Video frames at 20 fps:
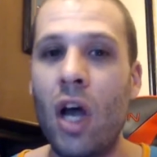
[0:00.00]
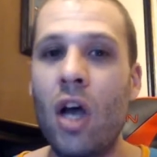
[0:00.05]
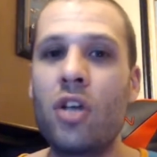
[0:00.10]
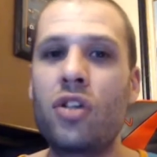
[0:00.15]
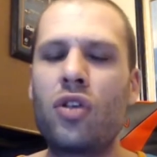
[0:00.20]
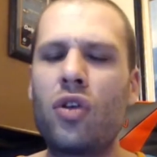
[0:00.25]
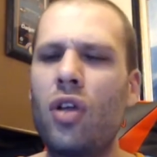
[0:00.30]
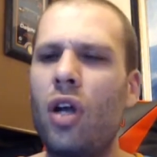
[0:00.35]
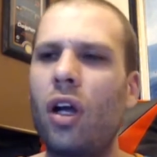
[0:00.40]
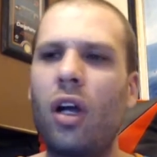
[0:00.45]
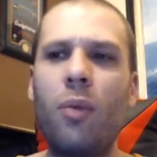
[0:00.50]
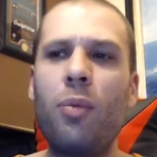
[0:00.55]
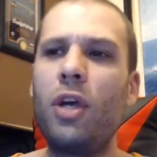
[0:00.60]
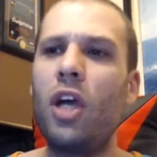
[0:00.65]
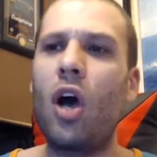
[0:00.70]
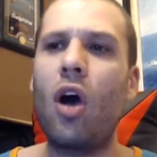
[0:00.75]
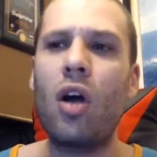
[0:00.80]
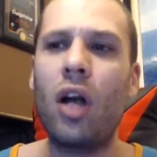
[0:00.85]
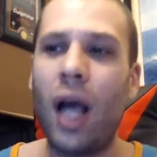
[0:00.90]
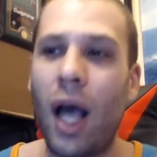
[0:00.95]
So there could be
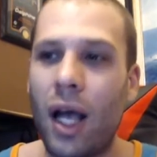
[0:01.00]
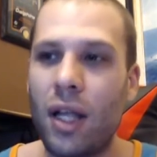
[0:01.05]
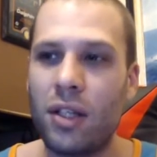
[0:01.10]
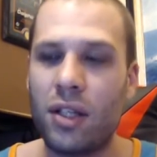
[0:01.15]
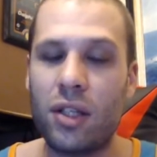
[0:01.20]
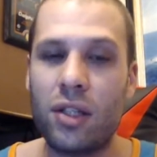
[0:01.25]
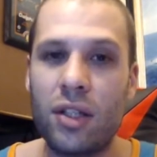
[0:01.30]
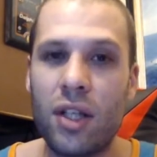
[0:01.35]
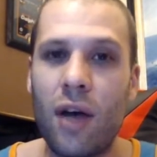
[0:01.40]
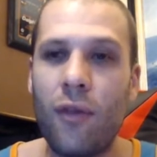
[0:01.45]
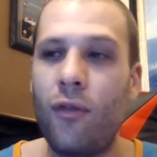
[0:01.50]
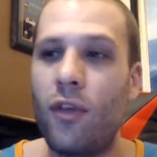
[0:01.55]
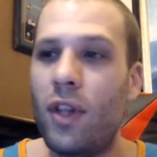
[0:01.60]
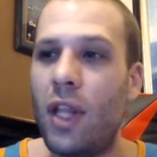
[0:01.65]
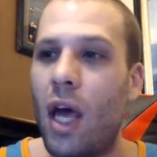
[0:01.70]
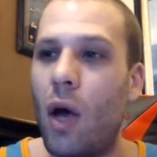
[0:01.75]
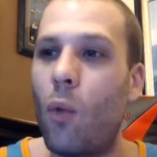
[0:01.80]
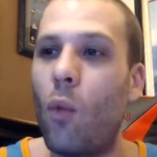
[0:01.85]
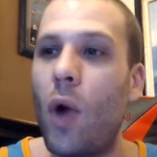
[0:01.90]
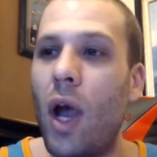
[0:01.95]
all kinds of stuff in
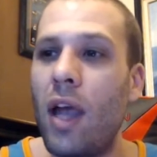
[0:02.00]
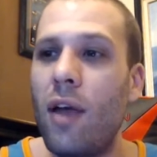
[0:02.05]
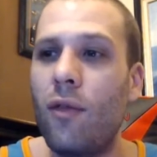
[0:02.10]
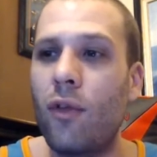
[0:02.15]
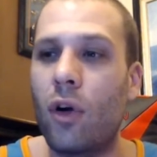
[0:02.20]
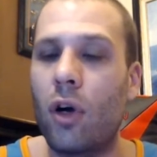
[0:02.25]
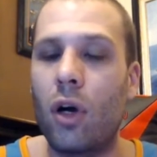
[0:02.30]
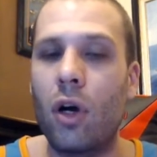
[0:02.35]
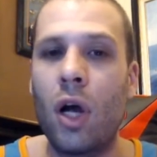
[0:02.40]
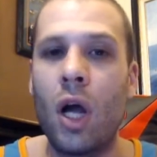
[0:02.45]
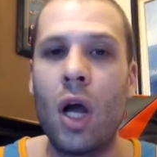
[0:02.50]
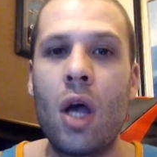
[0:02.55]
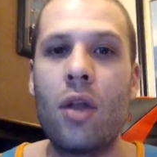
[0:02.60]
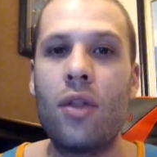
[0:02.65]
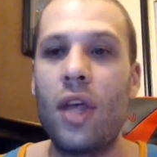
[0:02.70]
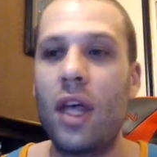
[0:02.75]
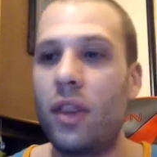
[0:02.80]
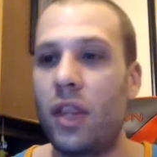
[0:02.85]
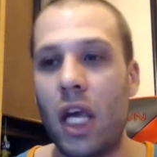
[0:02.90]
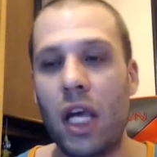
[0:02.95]
that waiver
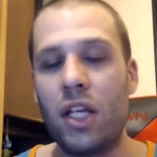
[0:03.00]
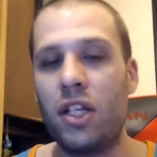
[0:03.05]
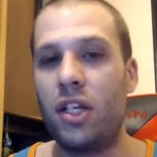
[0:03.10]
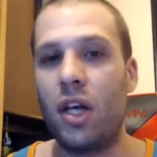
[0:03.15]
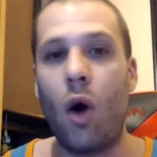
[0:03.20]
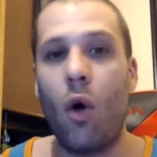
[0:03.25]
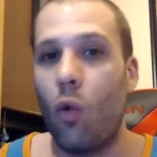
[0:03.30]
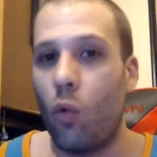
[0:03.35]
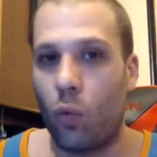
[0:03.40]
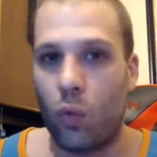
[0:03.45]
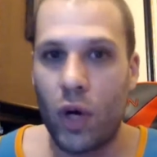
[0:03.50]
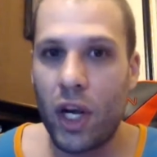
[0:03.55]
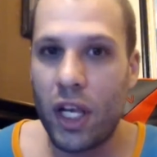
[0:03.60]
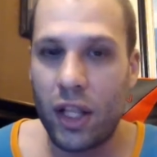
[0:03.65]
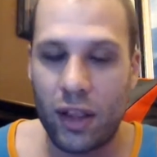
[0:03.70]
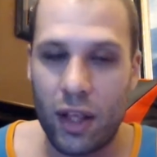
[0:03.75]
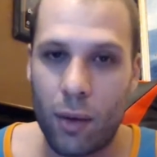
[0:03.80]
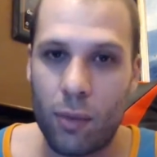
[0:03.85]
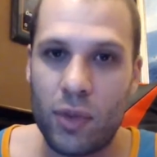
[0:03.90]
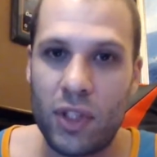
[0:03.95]
that they don't
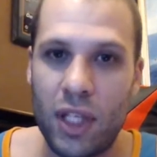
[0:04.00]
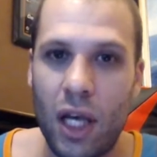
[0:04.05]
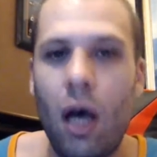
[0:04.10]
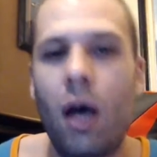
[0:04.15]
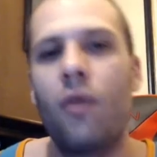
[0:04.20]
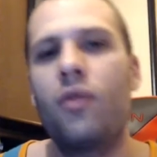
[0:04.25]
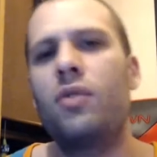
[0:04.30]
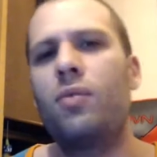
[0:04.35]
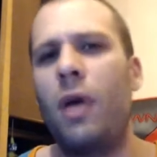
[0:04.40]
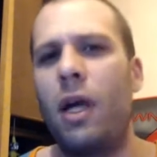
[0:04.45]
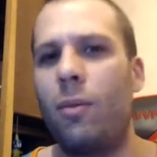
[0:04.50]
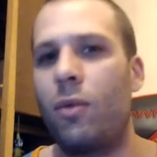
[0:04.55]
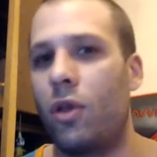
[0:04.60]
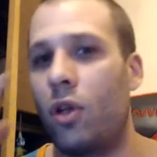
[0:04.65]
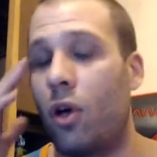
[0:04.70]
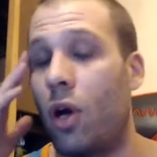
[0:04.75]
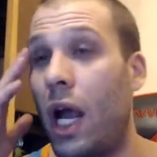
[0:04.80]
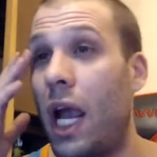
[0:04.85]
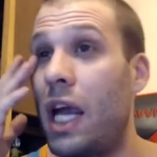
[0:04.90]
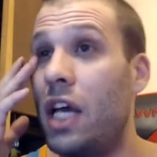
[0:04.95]
read themselves. Maybe
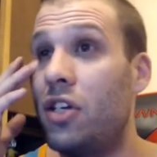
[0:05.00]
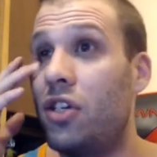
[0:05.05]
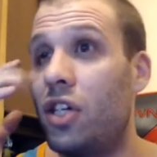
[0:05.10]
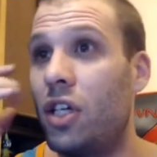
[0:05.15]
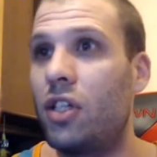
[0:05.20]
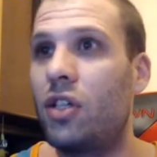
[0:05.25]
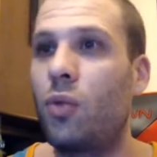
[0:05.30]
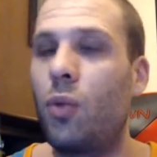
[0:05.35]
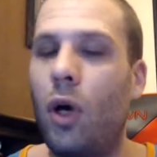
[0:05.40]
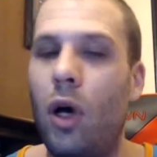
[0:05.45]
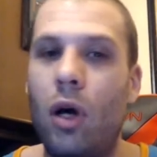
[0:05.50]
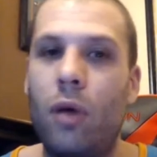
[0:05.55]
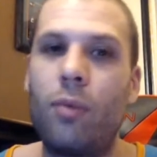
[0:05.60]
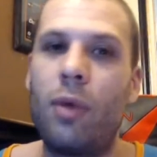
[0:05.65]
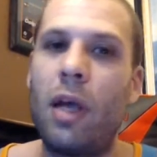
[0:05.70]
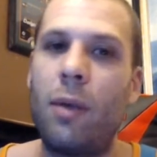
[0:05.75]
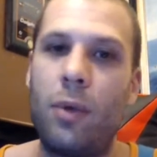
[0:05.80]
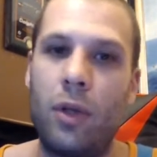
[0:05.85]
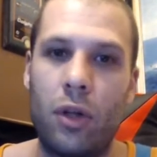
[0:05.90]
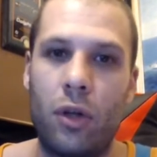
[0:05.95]
their agents will, and
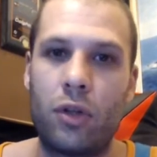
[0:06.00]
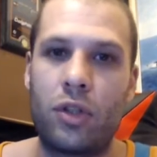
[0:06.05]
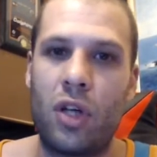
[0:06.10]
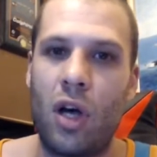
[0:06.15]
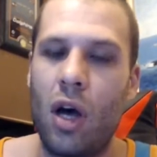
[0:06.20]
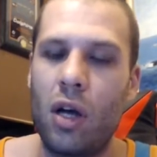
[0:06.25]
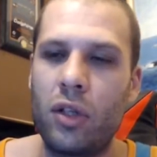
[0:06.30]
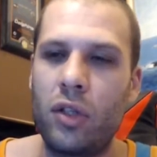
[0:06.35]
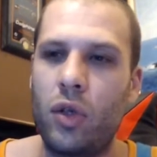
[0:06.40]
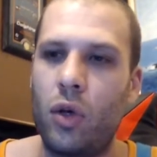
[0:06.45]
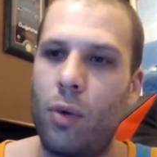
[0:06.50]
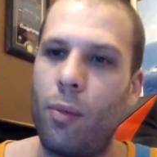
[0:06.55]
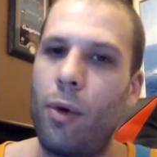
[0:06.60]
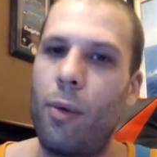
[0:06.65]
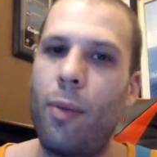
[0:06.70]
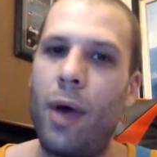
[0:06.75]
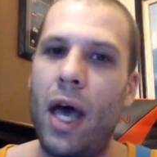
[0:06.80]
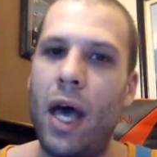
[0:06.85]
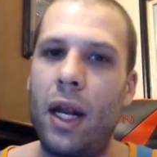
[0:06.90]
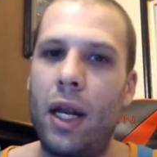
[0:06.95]
maybe they'll talk to them
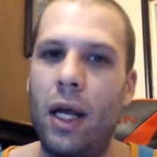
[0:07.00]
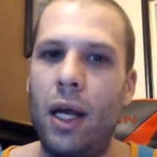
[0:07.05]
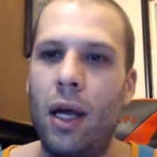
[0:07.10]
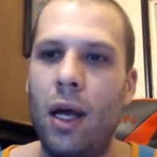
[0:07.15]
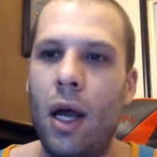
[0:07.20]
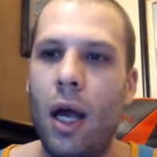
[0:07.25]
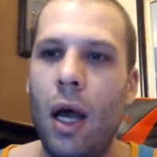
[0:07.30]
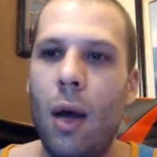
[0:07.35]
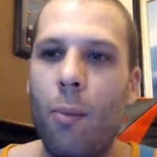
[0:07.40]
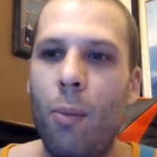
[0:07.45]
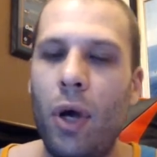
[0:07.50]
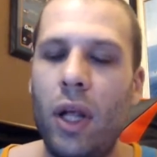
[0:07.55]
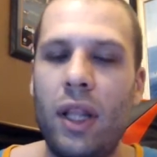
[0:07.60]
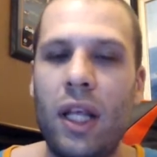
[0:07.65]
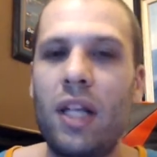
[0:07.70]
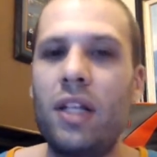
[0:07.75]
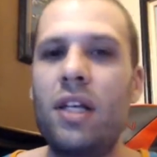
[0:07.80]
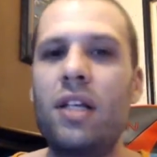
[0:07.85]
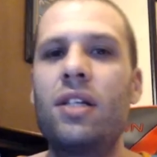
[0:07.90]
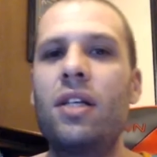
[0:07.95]
about it. But
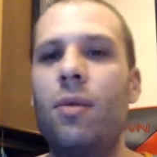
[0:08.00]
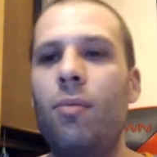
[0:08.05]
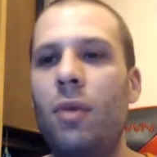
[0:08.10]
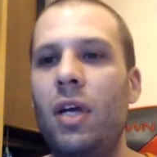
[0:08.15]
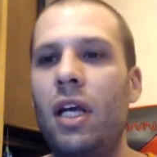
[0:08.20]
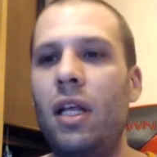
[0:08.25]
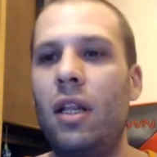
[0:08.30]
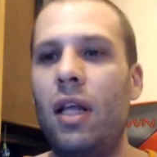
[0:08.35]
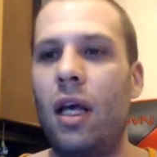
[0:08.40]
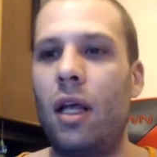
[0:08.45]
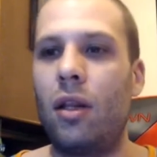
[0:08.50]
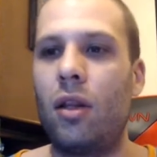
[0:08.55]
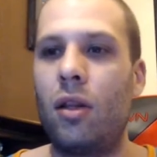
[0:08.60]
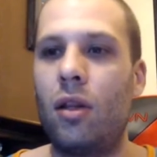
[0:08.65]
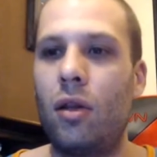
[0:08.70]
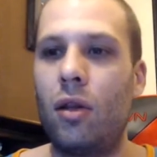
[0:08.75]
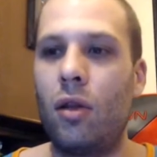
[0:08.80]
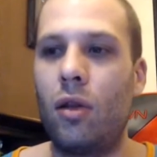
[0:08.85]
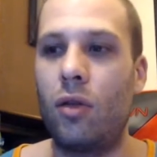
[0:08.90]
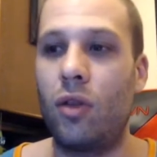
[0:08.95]
that doesn't mean that
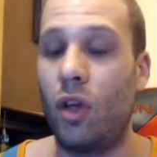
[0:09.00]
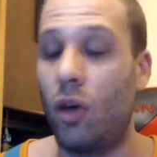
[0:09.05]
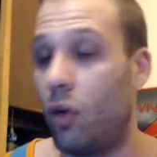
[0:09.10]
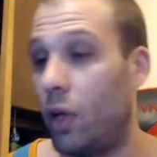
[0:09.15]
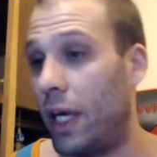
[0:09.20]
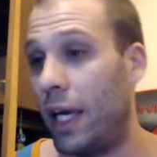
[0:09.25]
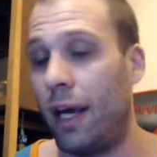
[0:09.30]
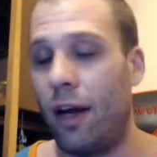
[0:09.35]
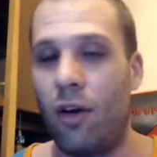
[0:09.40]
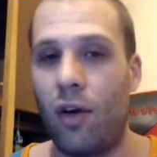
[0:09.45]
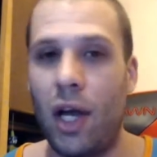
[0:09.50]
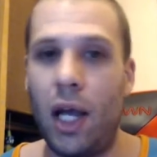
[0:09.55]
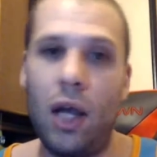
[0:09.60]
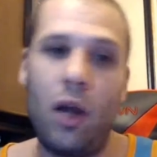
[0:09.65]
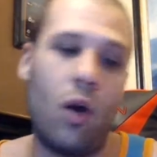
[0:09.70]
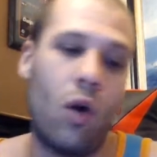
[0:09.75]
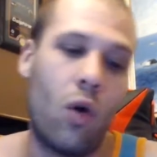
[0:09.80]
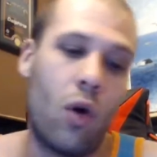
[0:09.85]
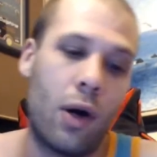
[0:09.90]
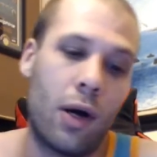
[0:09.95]
they'll hear it
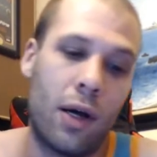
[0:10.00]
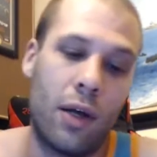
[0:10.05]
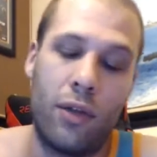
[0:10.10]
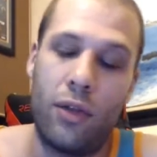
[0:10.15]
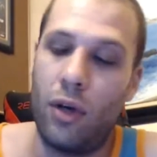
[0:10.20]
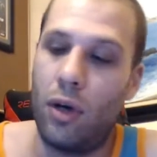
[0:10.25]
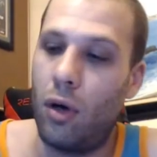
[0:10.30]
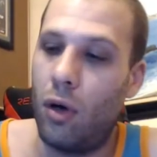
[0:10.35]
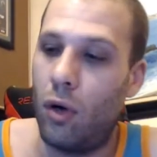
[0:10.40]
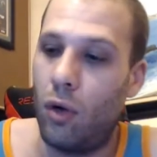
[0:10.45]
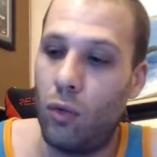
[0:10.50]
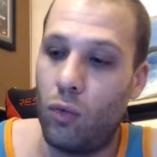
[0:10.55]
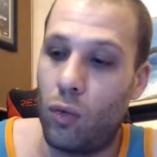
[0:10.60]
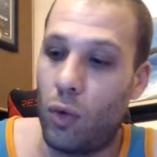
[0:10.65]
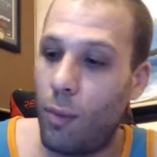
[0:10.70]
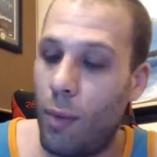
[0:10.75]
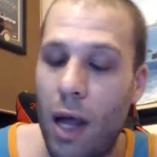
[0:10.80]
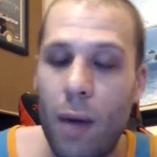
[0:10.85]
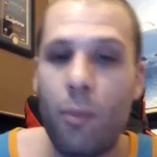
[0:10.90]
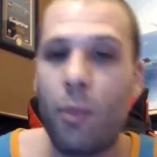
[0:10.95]
or they'll
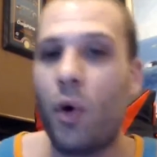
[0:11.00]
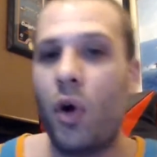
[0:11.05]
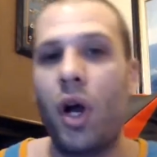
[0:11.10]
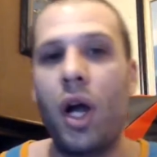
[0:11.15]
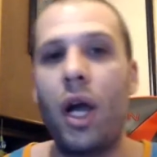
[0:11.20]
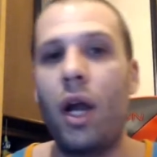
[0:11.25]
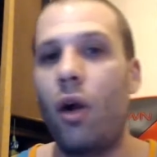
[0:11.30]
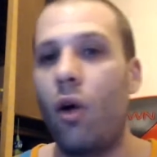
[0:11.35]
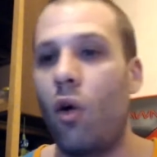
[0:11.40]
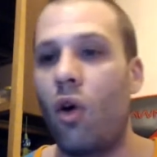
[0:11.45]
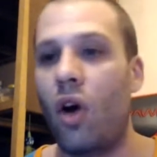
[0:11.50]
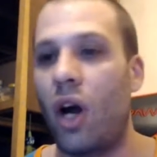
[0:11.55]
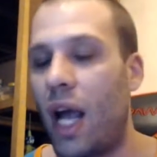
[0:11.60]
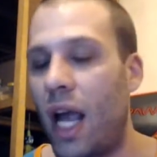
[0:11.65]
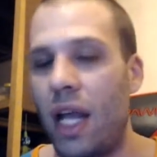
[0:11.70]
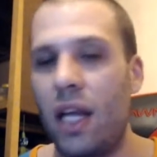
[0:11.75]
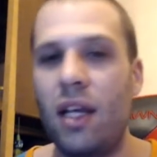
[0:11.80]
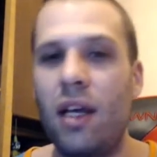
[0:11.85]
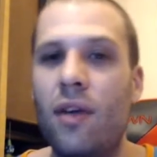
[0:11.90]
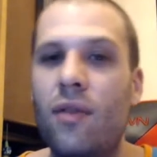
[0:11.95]
remember it or
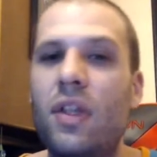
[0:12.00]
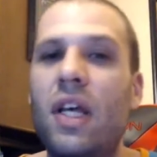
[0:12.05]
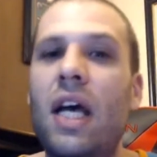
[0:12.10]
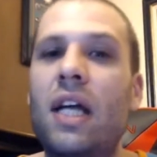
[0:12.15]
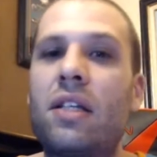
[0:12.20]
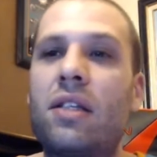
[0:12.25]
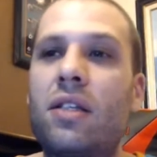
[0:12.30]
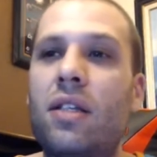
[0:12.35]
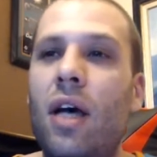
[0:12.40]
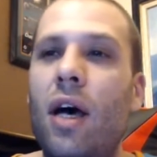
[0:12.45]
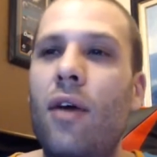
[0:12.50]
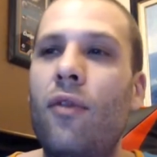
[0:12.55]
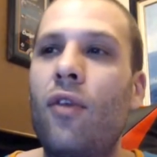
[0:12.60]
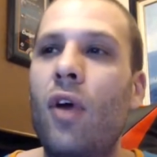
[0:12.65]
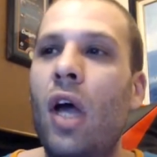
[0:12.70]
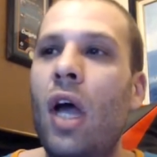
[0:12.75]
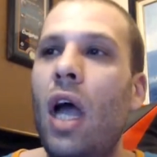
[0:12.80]
any of that stuff.